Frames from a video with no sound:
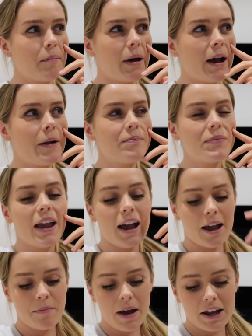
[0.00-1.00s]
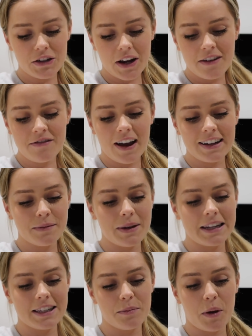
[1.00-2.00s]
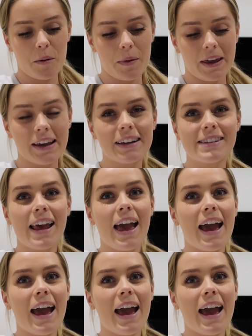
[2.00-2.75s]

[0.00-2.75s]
But I might try and find some inspo pics